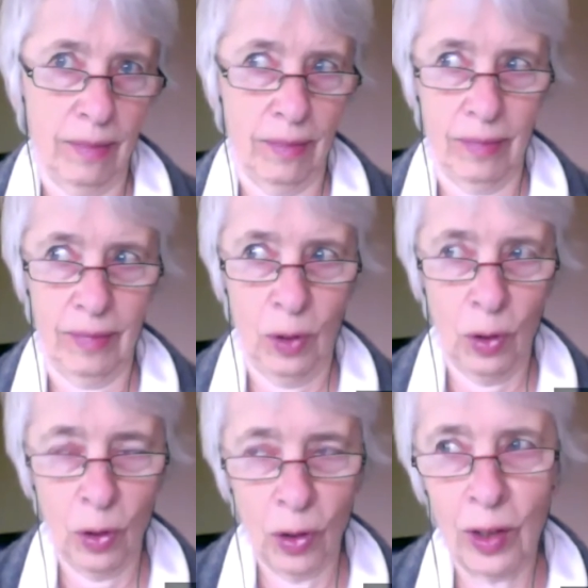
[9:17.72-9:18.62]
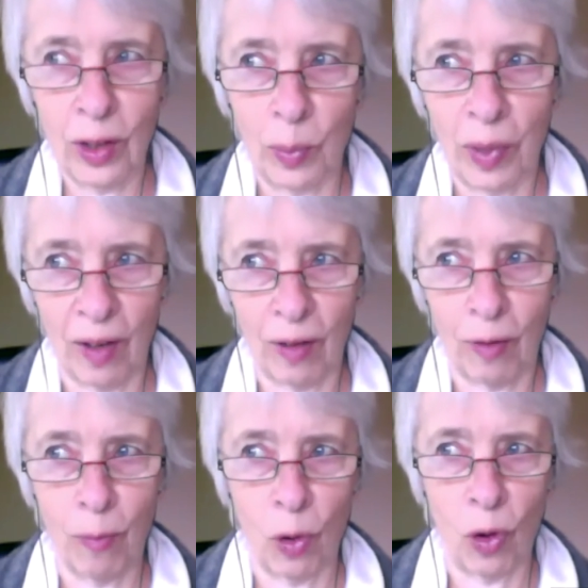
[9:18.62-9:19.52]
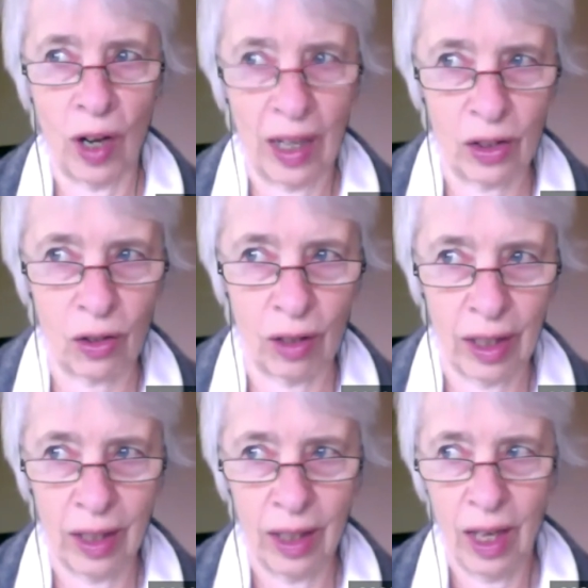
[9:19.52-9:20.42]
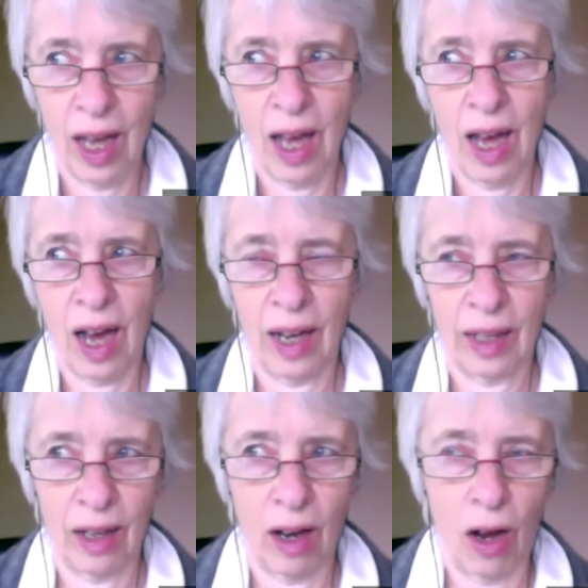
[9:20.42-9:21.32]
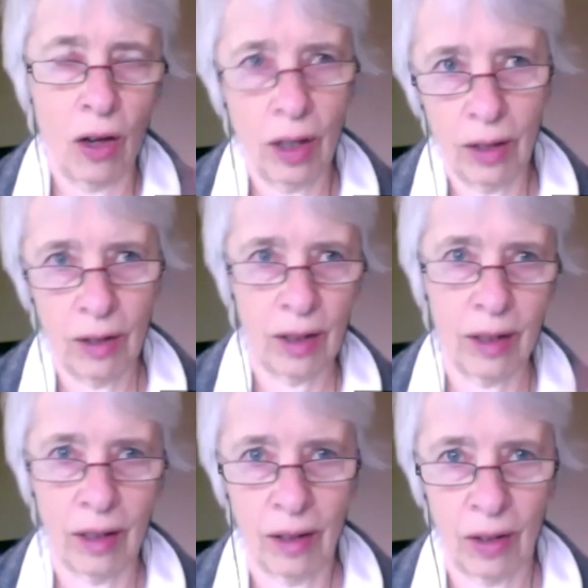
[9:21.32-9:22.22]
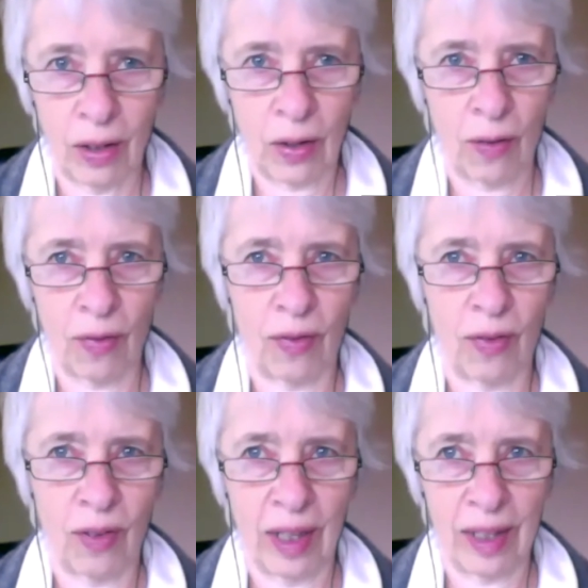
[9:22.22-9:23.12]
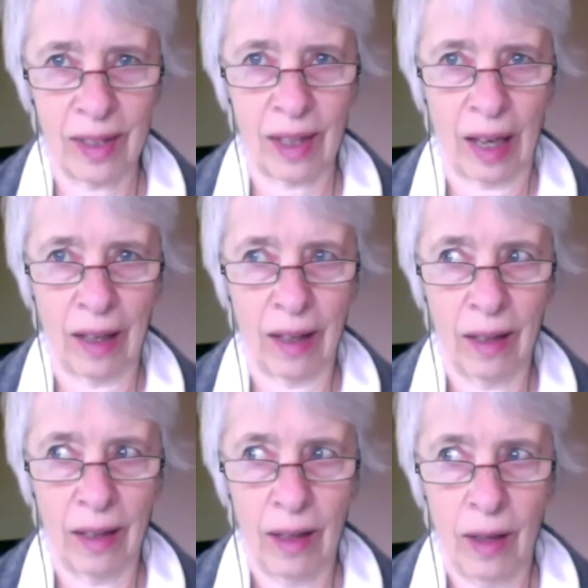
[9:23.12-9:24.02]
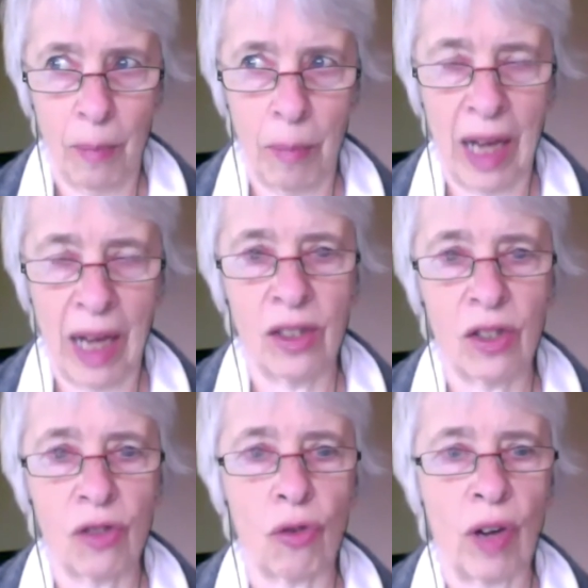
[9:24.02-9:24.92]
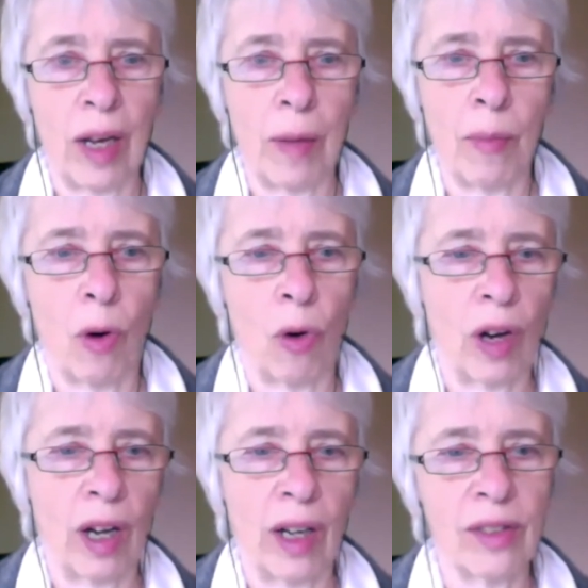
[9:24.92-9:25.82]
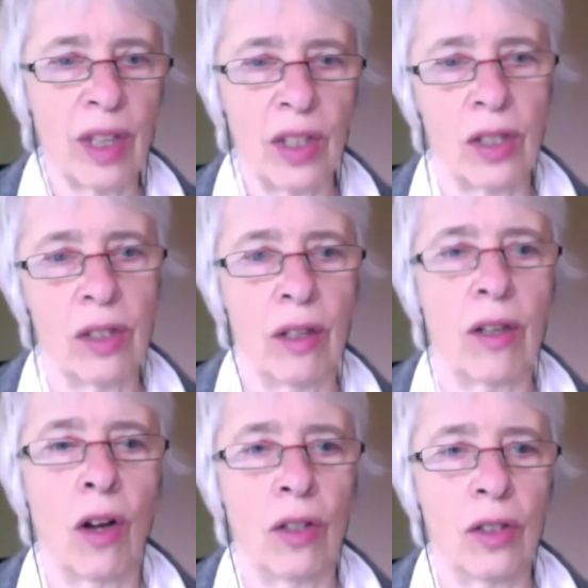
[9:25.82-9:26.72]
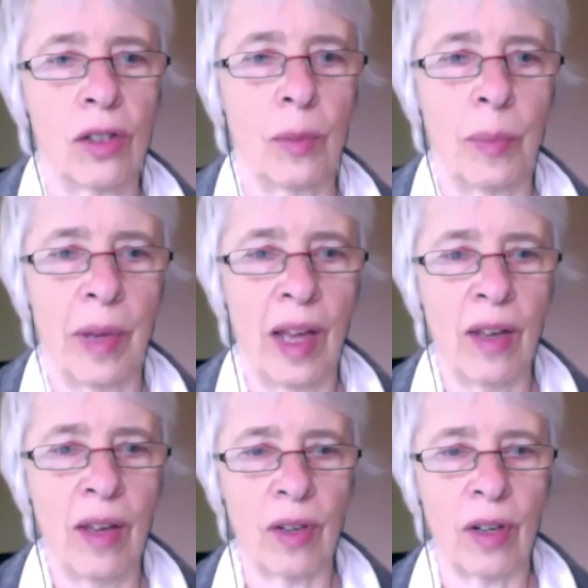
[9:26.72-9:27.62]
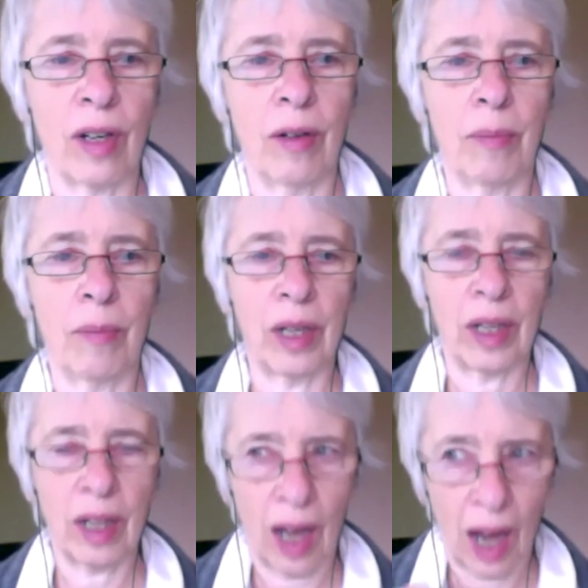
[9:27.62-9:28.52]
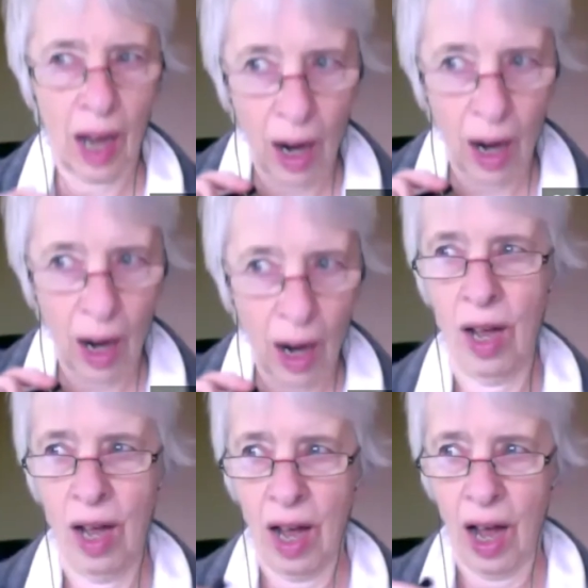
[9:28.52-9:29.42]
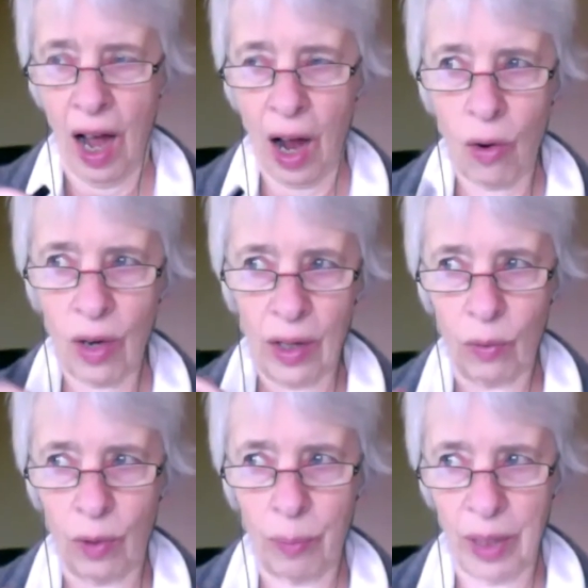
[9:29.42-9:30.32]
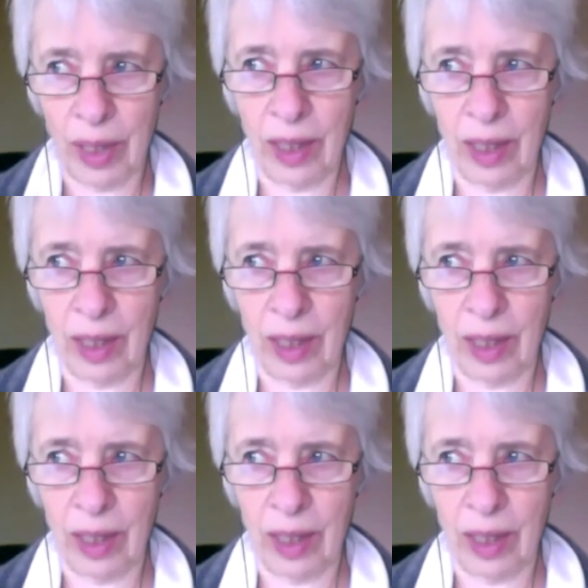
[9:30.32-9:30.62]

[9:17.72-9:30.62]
learn to behave more naturally, and unlearn a lot of, let's say, mainstream organizational culture behavior. But how can we be